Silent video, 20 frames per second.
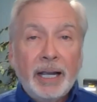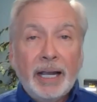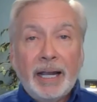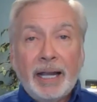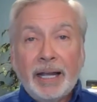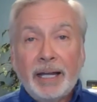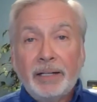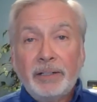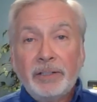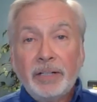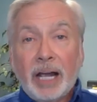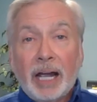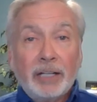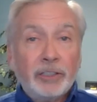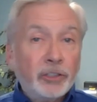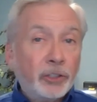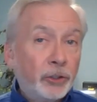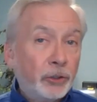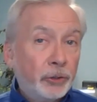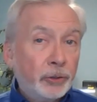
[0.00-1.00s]
And I
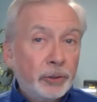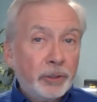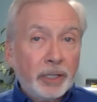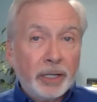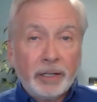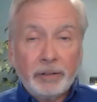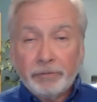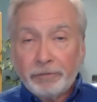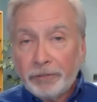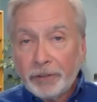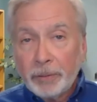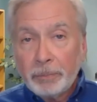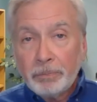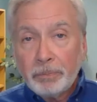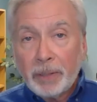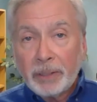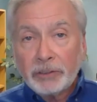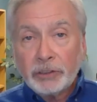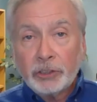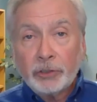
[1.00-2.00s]
turned and flipped
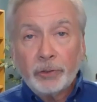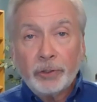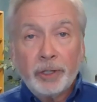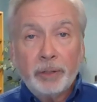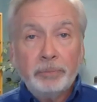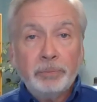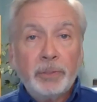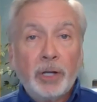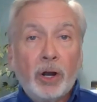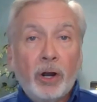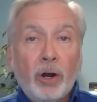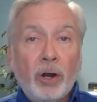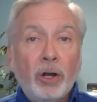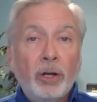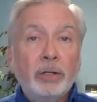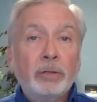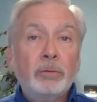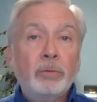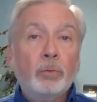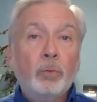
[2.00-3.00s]
my script
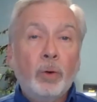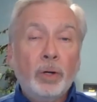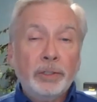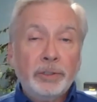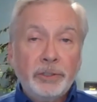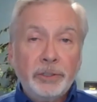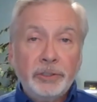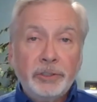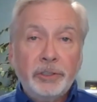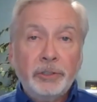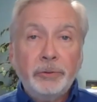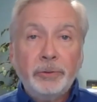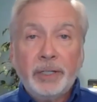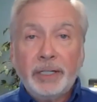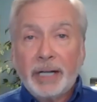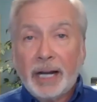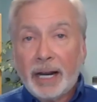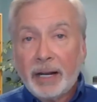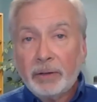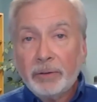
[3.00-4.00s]
on what to do
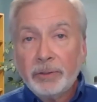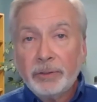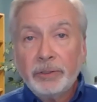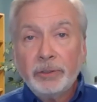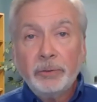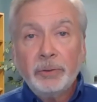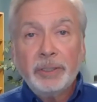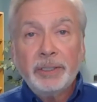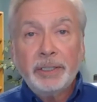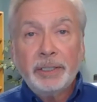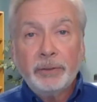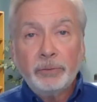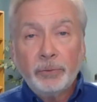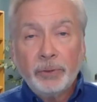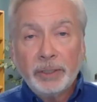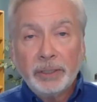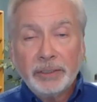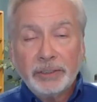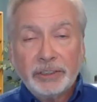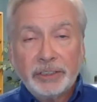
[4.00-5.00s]
and how to do it in
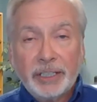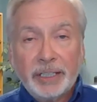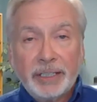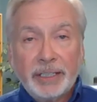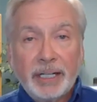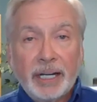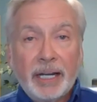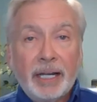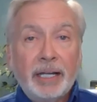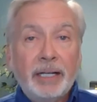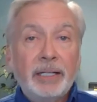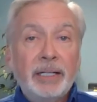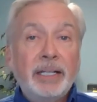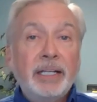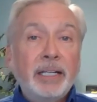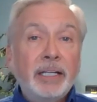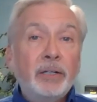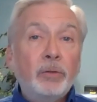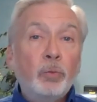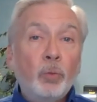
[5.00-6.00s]
real estate. And
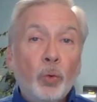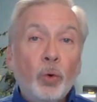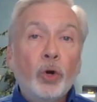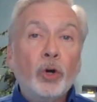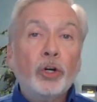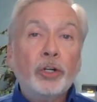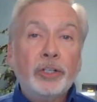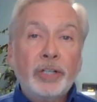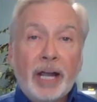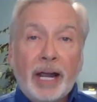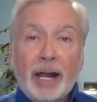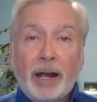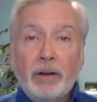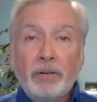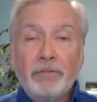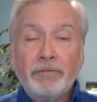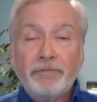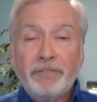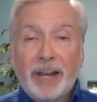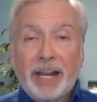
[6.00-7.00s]
it worked
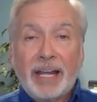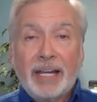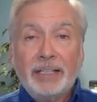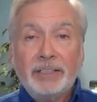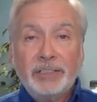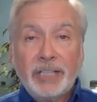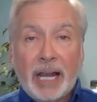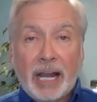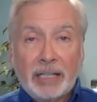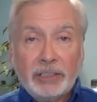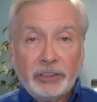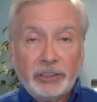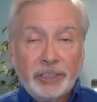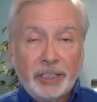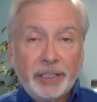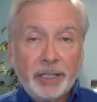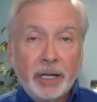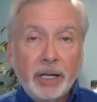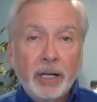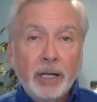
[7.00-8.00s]
out
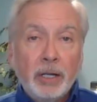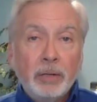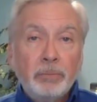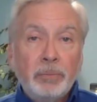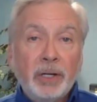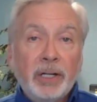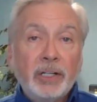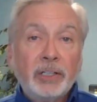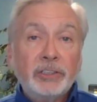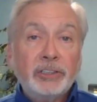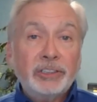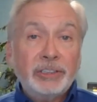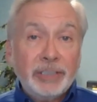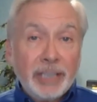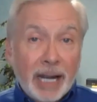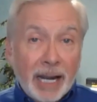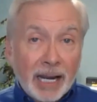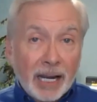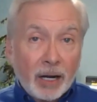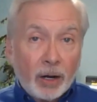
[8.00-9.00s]
fantastic because
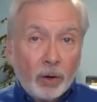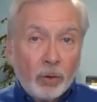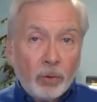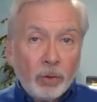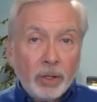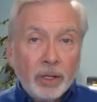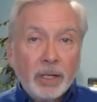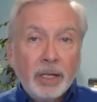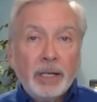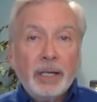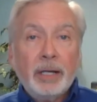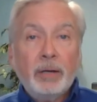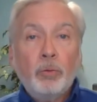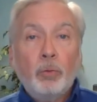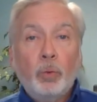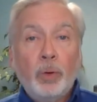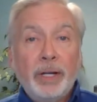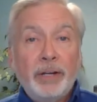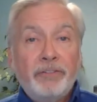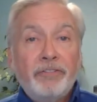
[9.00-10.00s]
now
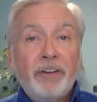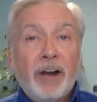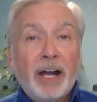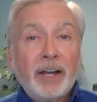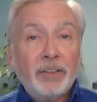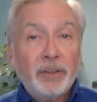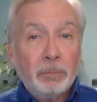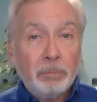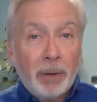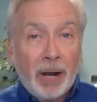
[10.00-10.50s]
we find the